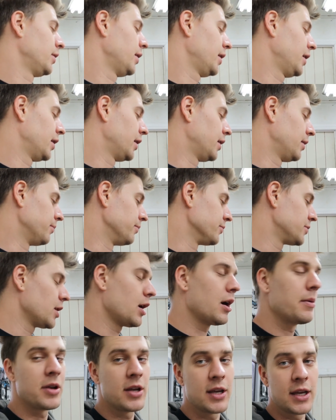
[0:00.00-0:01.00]

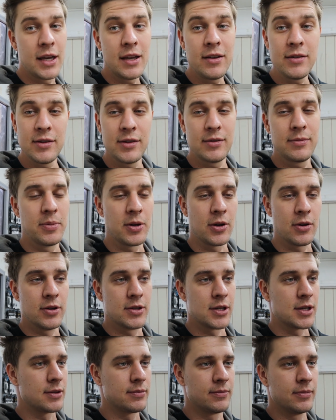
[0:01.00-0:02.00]
timing gears
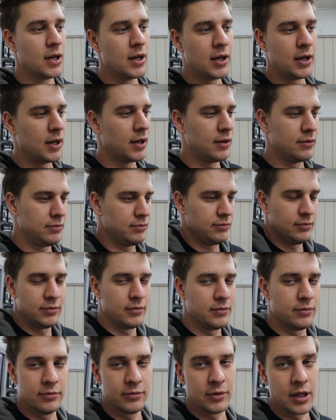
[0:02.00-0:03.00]
because
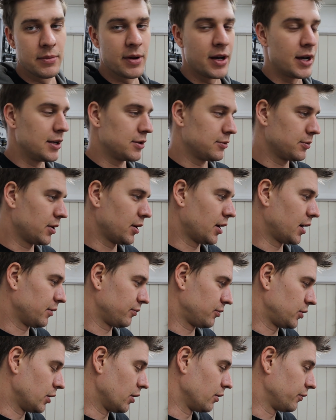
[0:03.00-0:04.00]
we may as
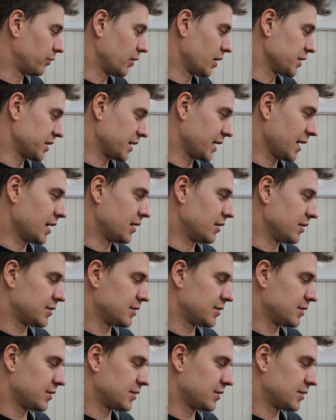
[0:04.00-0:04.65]
well, for us, again,